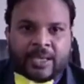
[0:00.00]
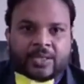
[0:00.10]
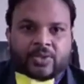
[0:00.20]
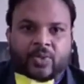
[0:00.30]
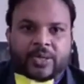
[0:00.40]

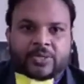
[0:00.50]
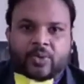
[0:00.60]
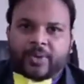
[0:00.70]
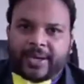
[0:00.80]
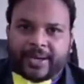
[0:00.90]
So what is
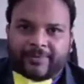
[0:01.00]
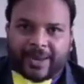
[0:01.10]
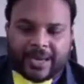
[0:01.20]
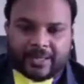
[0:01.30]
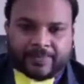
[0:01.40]
overactive
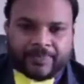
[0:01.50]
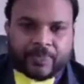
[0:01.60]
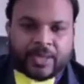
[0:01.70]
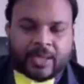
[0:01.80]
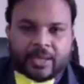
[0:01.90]
bladder?
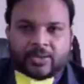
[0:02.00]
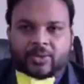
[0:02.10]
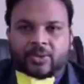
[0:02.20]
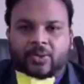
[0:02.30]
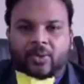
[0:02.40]
So
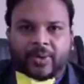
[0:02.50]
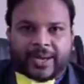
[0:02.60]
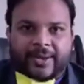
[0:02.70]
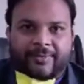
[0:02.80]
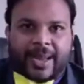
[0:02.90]

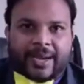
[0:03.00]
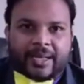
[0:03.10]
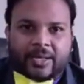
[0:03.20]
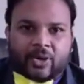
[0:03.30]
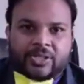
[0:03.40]
overactive
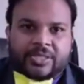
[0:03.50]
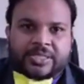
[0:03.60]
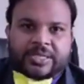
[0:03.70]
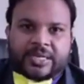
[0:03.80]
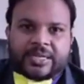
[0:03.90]
bladder causes
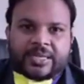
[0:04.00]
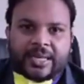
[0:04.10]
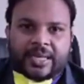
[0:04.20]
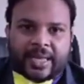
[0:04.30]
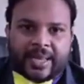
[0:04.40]
a sudden
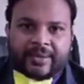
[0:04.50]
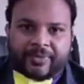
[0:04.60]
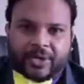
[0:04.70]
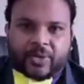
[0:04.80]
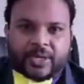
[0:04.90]
and
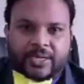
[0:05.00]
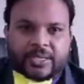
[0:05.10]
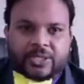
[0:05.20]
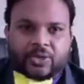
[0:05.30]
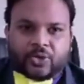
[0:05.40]
frequent
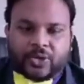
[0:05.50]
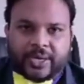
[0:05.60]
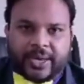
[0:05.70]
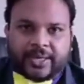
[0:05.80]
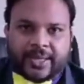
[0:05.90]
urge to
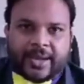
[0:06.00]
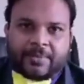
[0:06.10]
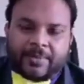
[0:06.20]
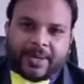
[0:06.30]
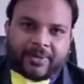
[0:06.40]
urinate
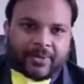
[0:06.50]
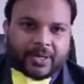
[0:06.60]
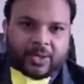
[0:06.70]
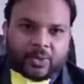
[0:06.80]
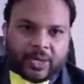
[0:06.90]
that may be
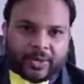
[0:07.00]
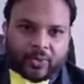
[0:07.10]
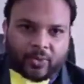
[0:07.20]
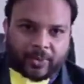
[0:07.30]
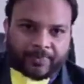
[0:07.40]
difficult to
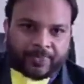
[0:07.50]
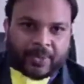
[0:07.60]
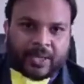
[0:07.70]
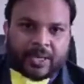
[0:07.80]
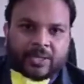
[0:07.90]
control.
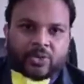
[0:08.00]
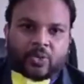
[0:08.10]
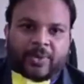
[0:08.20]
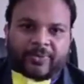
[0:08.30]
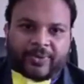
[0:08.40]
So
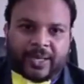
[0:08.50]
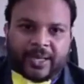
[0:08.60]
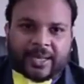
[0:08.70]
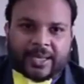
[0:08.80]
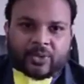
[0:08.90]
you may
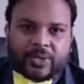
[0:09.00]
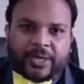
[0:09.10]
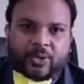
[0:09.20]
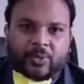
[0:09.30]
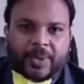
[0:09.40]
feel like you
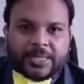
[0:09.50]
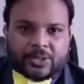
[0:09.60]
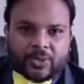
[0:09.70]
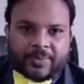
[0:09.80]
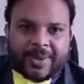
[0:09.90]
need to
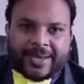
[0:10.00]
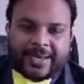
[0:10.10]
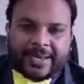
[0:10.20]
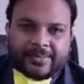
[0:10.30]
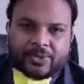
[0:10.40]
pass urine
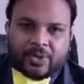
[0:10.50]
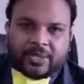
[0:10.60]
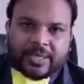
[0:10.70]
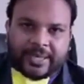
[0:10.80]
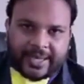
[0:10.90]
many times
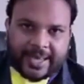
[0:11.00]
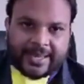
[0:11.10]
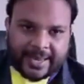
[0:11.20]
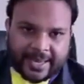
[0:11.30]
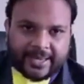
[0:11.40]
during the day
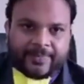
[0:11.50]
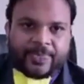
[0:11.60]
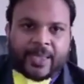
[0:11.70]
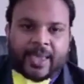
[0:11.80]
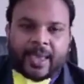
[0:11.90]
and night,
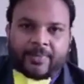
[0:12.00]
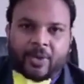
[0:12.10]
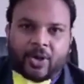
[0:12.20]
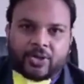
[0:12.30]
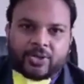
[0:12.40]
and
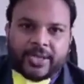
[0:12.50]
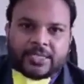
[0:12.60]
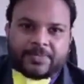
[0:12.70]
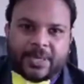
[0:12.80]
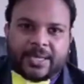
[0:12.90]
may also
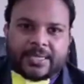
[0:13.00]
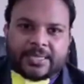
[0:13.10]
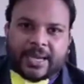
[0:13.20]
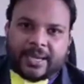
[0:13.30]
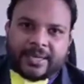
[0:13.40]

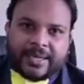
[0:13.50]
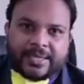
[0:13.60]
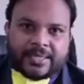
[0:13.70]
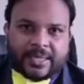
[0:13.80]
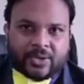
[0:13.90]
experience
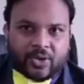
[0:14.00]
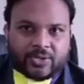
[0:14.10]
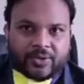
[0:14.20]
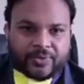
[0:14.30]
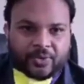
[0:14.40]
unintentional
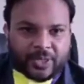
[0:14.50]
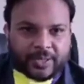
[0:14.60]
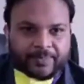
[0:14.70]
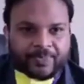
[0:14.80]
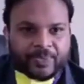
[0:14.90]
loss of urine.